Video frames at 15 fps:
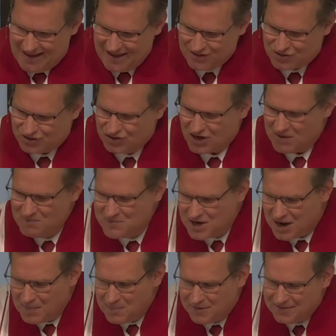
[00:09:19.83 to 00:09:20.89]
summed
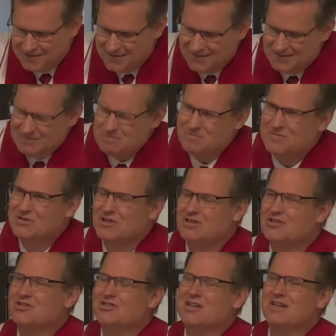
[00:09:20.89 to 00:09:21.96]
up
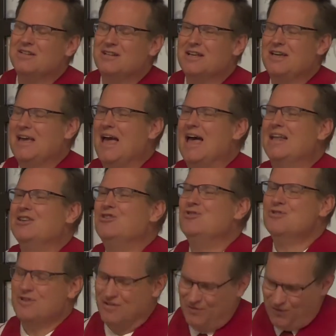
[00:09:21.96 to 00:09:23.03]
succinctly and
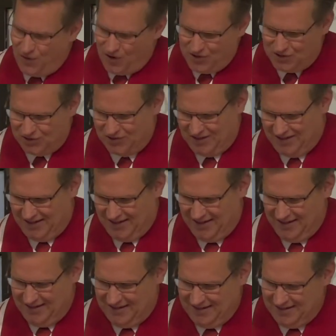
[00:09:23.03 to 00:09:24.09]

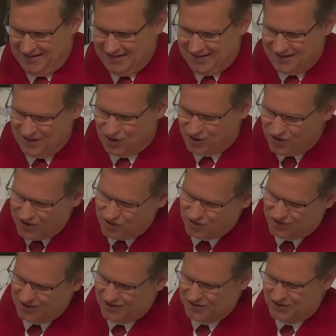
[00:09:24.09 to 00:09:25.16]
universally the
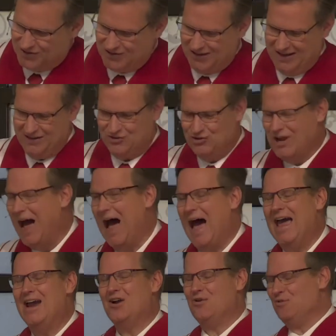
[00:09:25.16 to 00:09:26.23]
Christian's
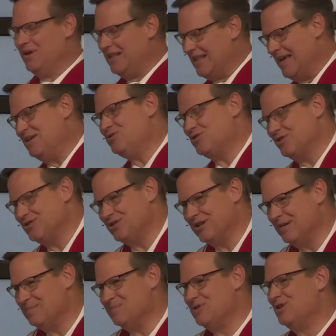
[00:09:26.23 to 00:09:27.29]
entire
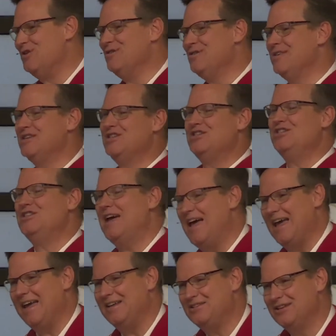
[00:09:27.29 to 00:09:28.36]
relationship to the
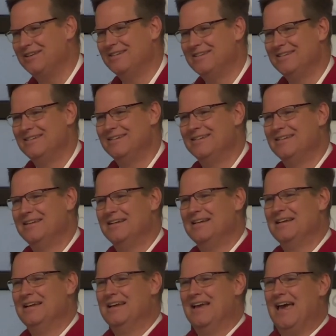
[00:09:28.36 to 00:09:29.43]
state
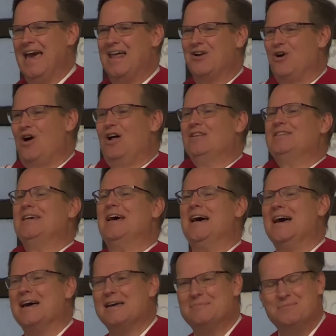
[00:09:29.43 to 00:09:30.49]
at all
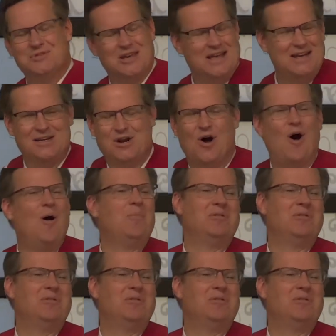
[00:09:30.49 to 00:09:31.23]
times and in all